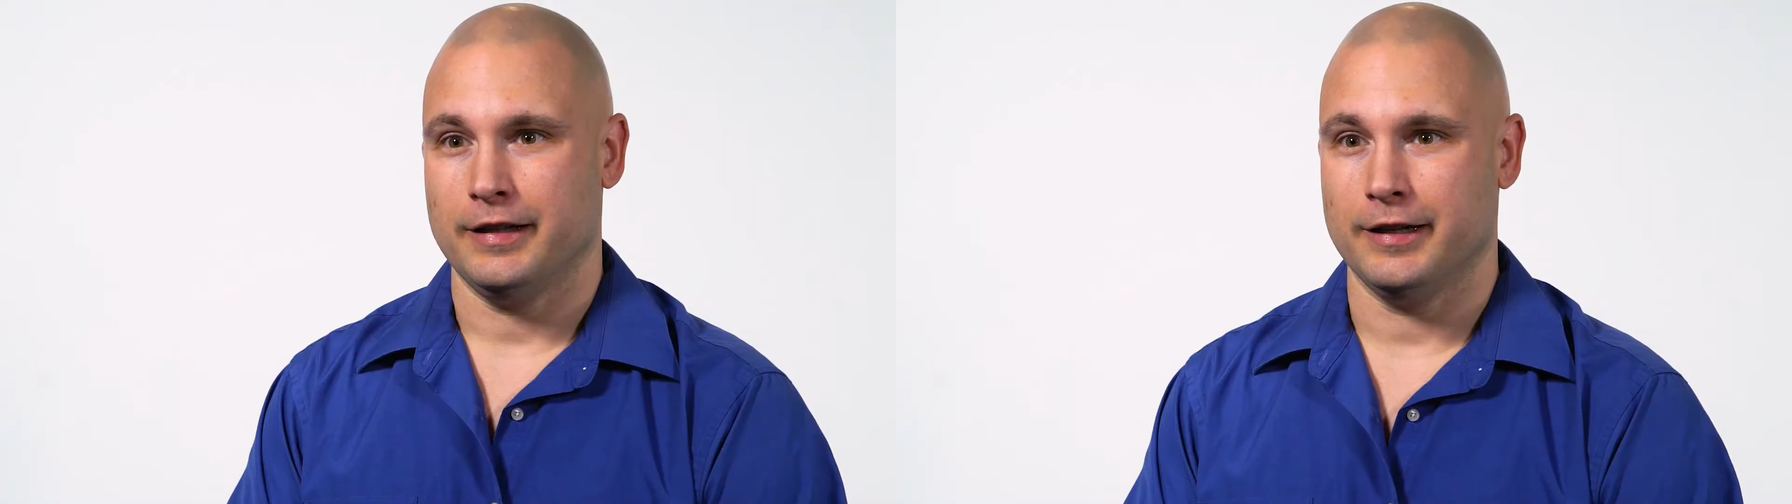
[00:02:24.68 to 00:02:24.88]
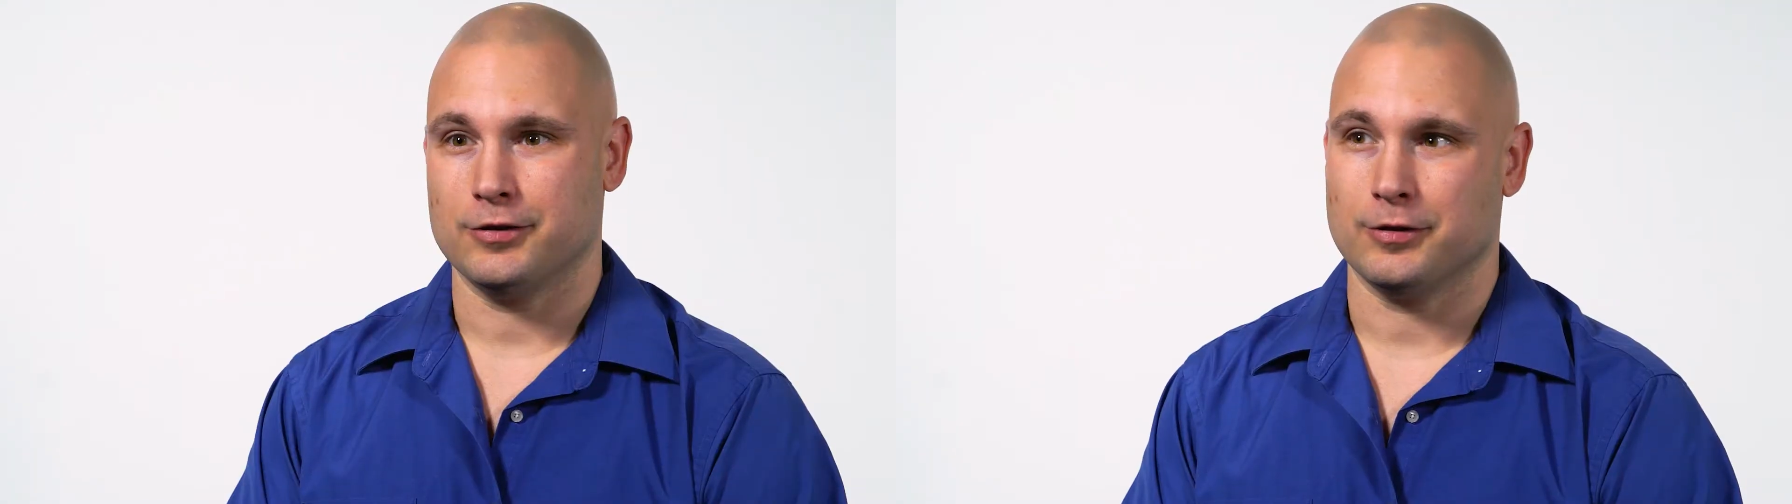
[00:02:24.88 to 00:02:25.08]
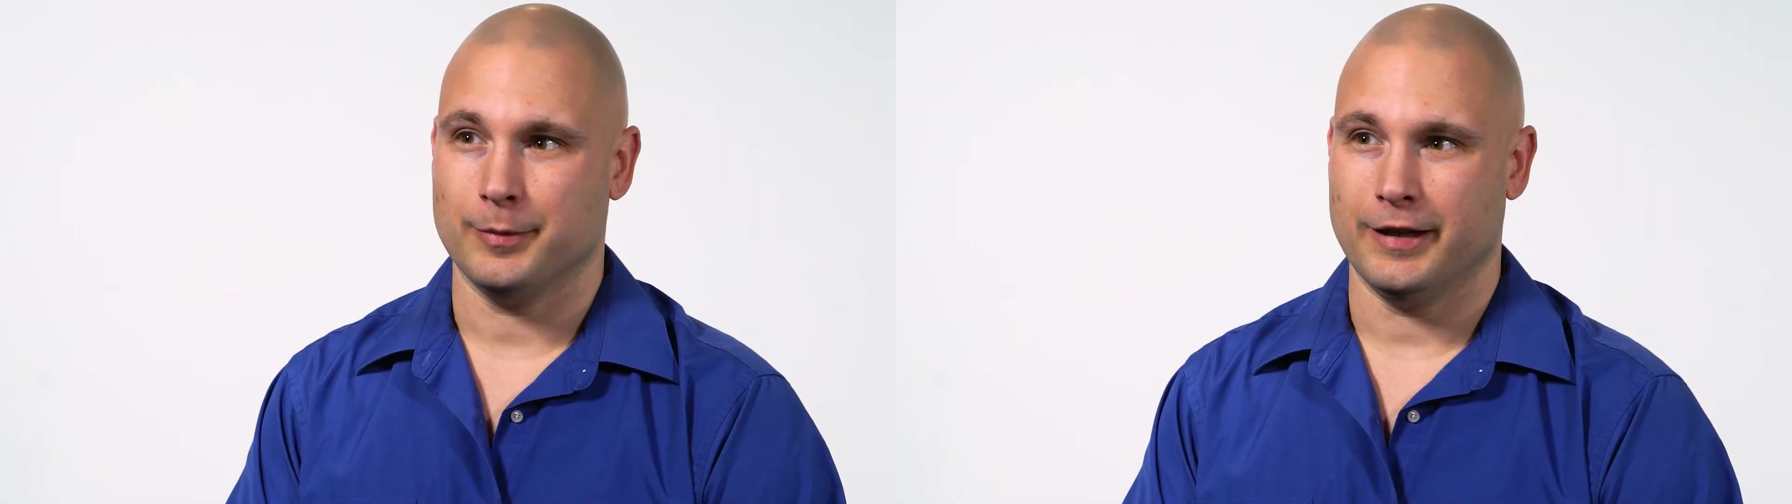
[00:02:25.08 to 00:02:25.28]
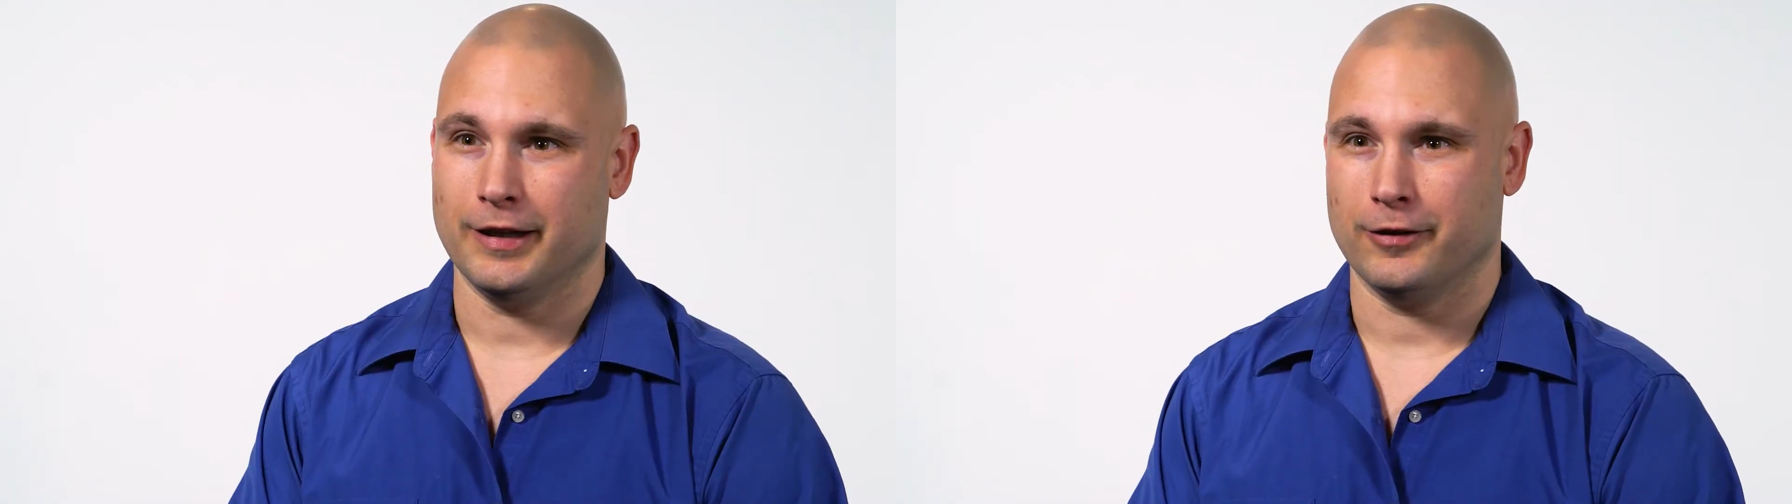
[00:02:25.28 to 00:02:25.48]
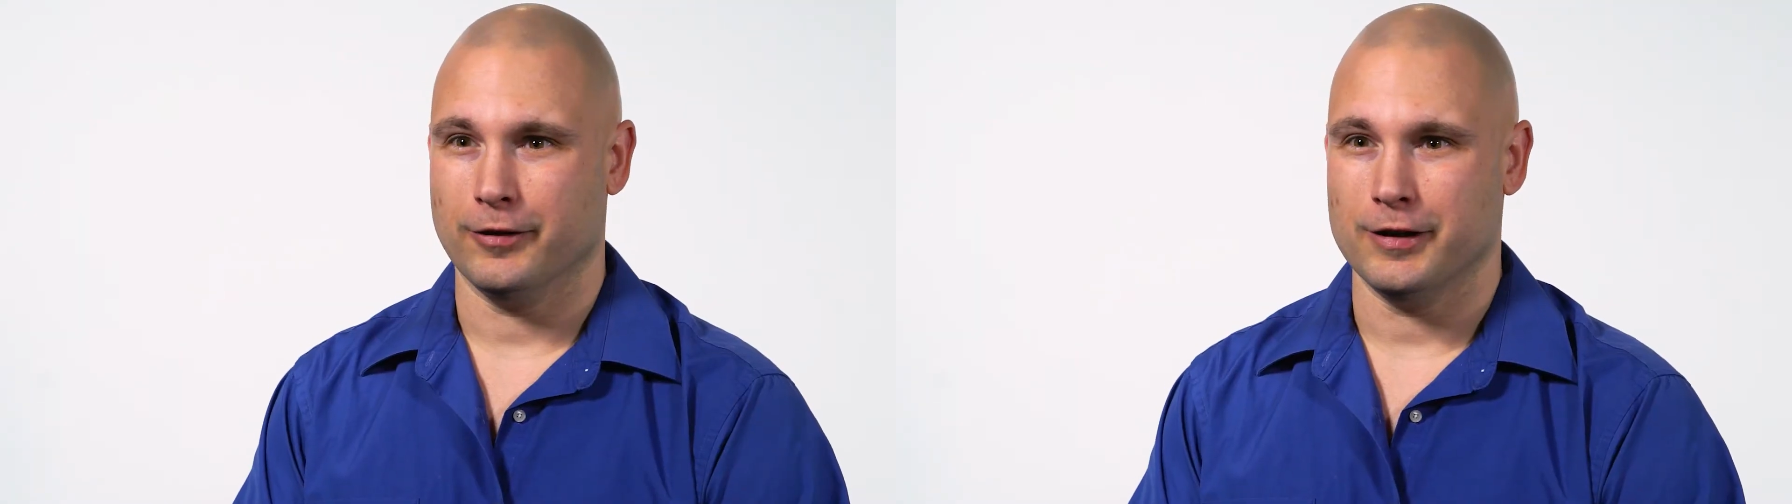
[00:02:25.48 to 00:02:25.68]
Instrument
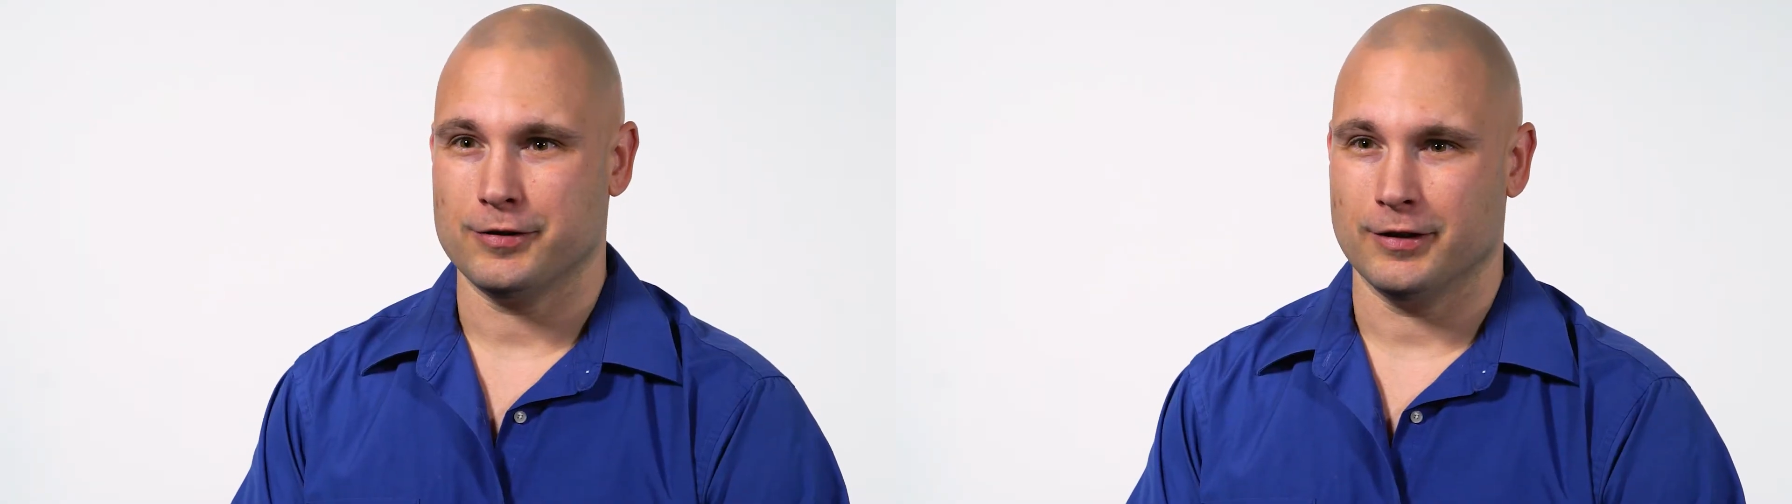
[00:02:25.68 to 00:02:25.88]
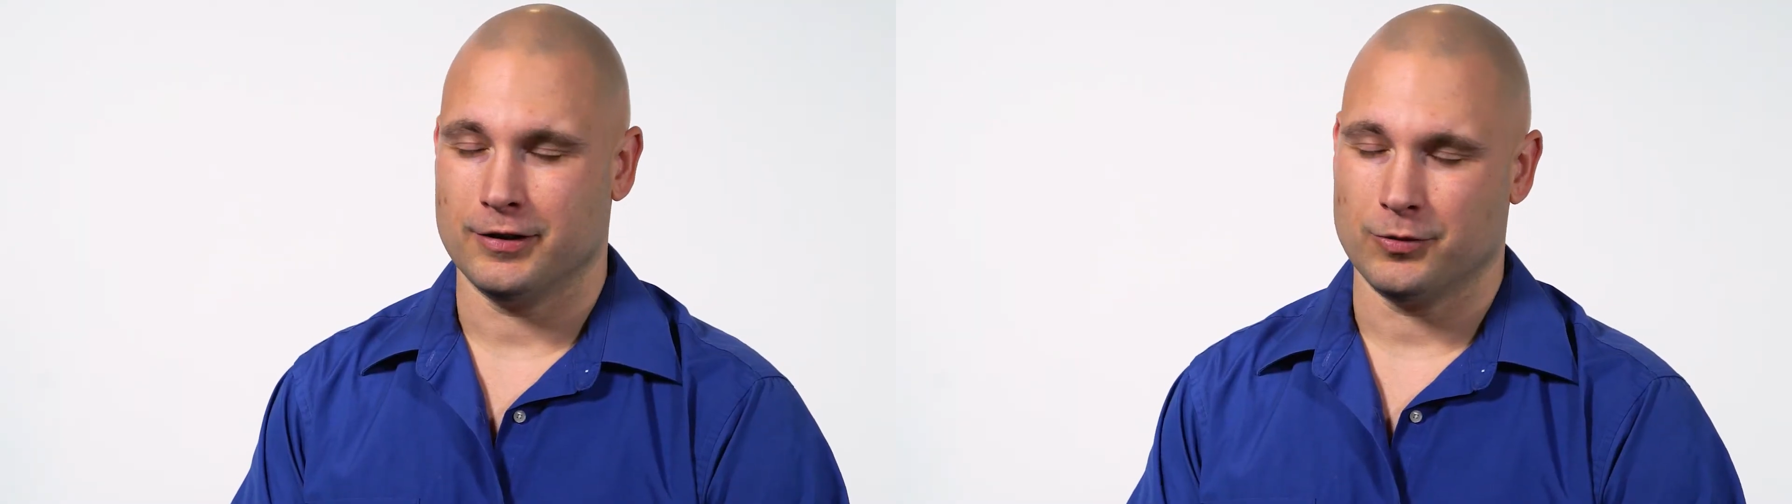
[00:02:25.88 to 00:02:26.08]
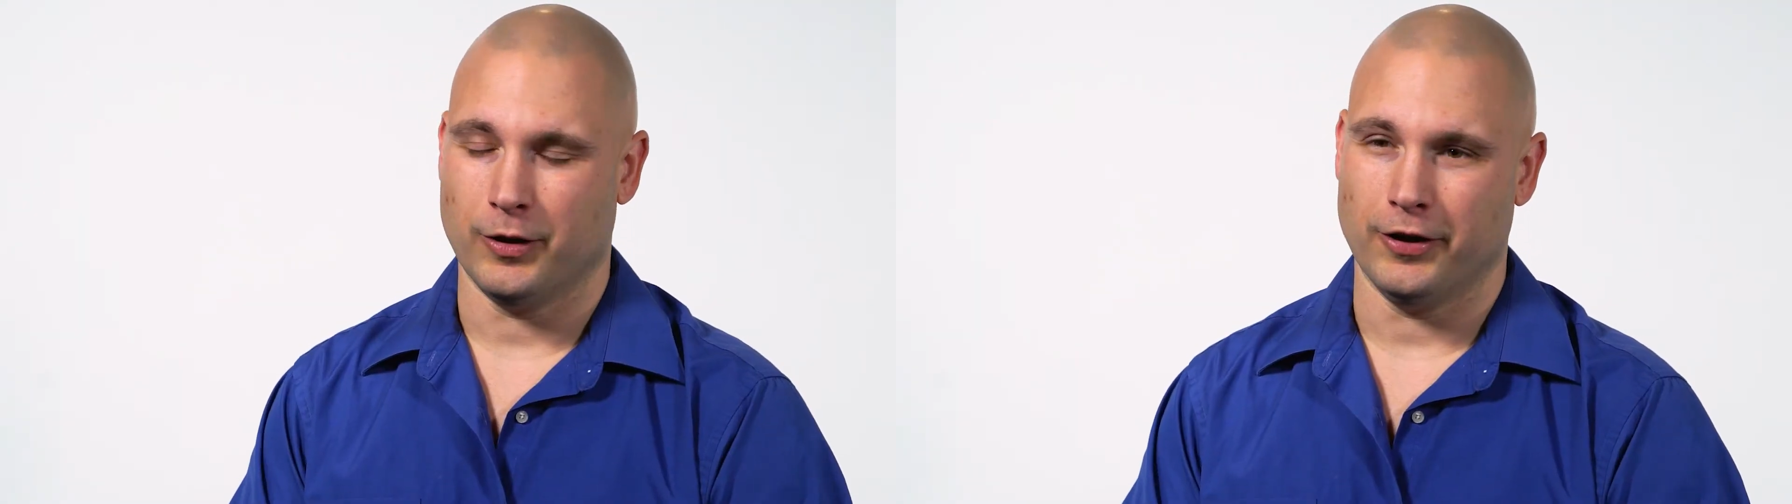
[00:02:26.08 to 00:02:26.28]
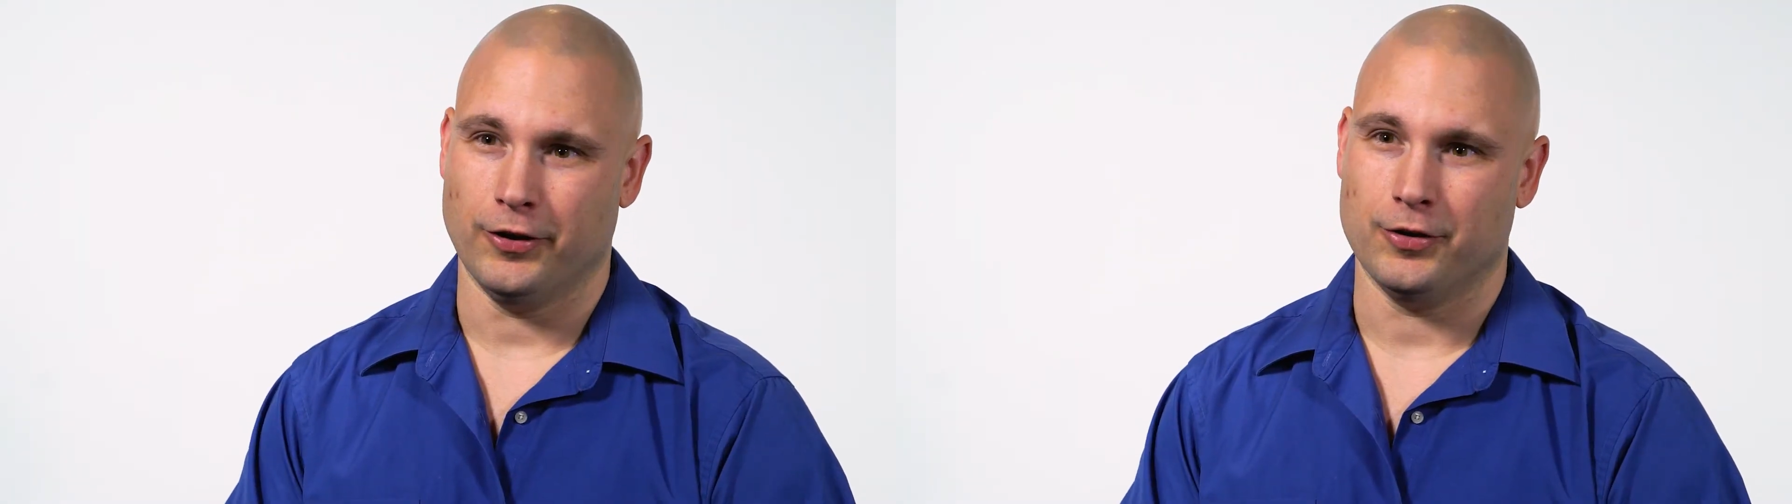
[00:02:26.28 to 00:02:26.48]
integration is one of